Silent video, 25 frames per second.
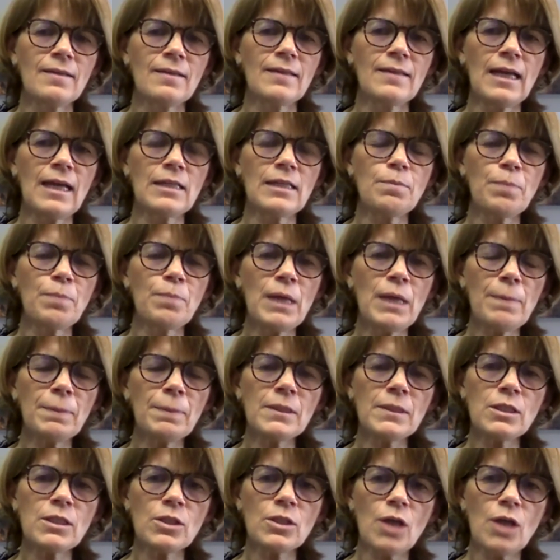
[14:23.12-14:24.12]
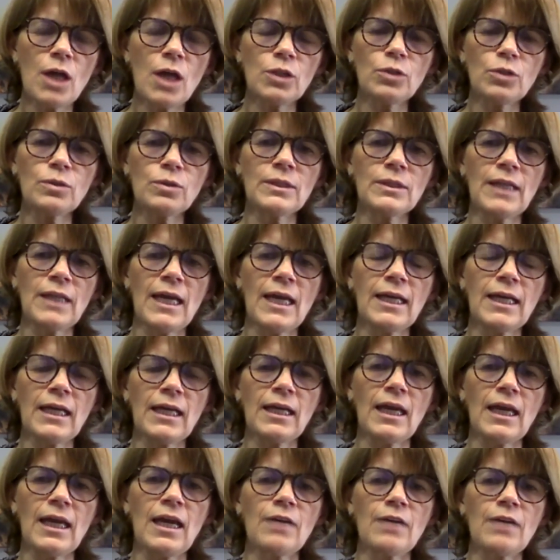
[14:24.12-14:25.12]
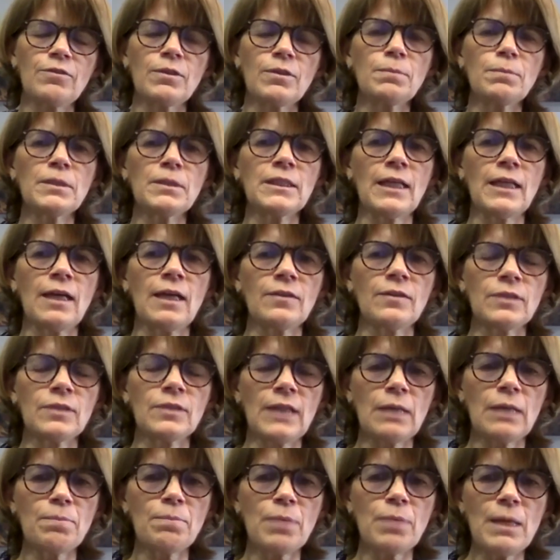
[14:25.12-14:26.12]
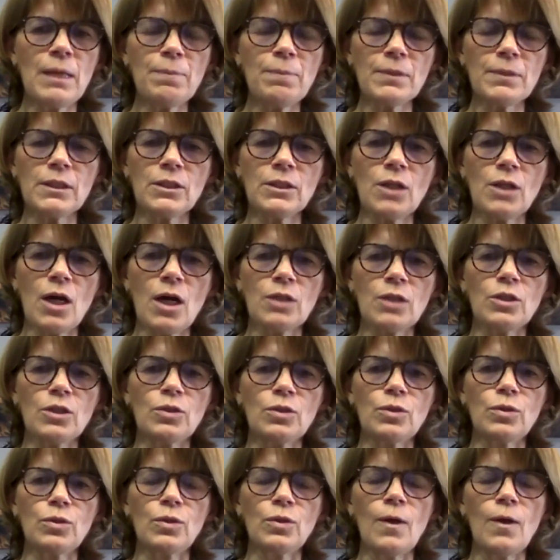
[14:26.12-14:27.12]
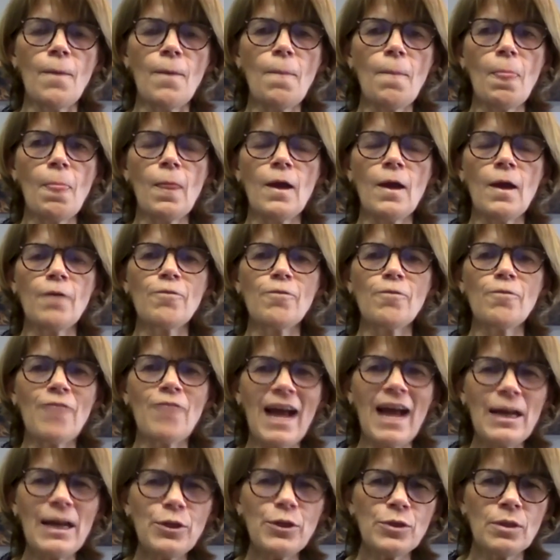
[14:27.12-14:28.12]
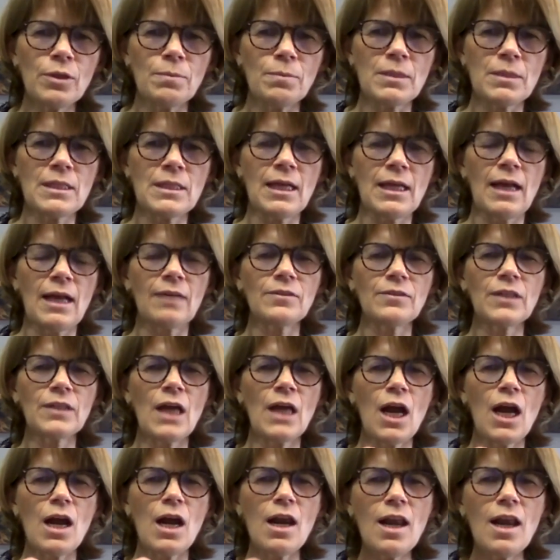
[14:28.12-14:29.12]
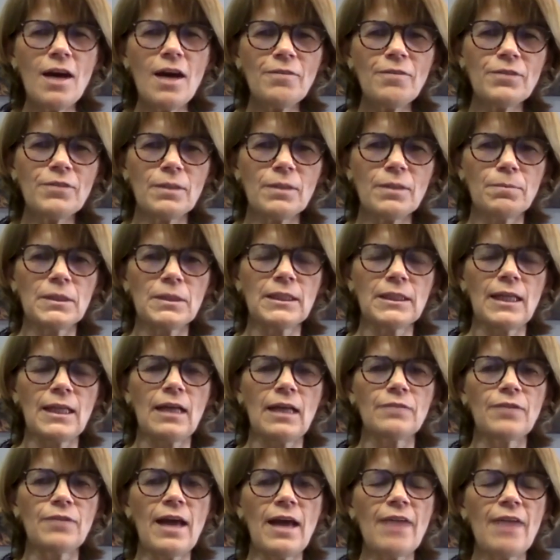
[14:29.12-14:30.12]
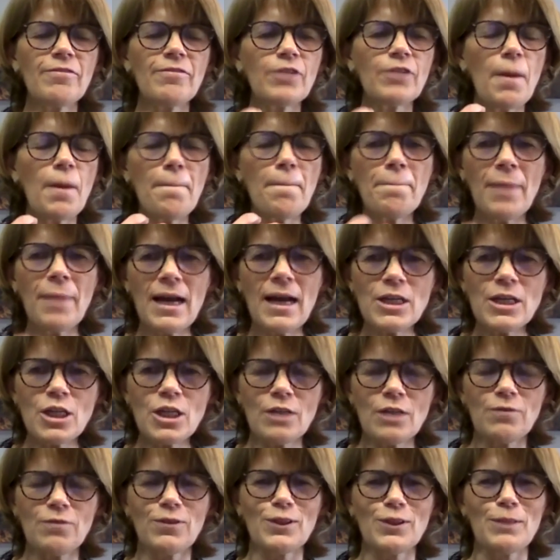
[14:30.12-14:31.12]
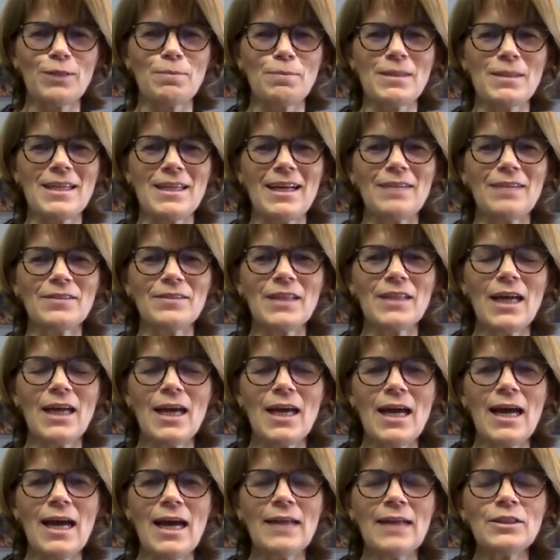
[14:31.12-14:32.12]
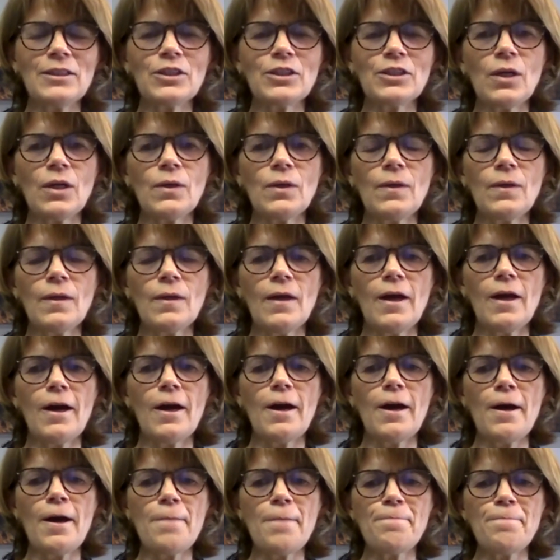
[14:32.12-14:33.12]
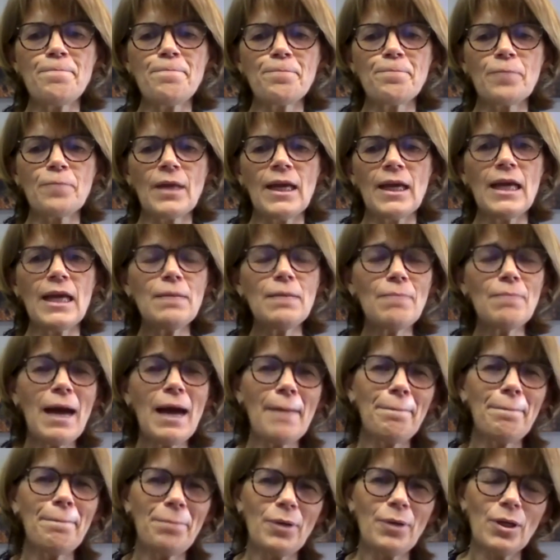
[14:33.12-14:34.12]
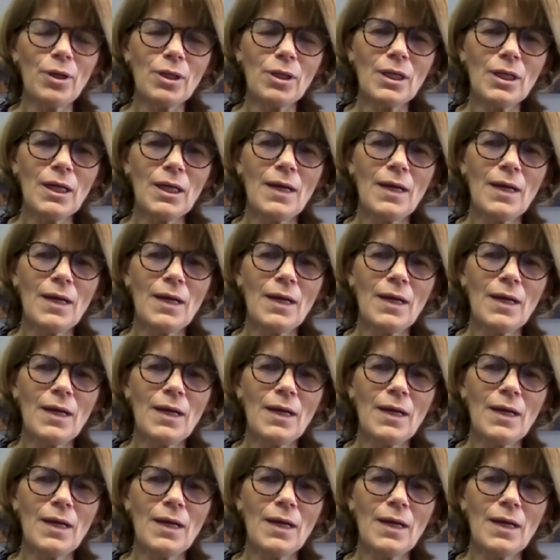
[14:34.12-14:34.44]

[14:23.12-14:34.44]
That people start to take care of themselves, that people start to value themselves, love themselves, have compassion for themselves. And so in my book,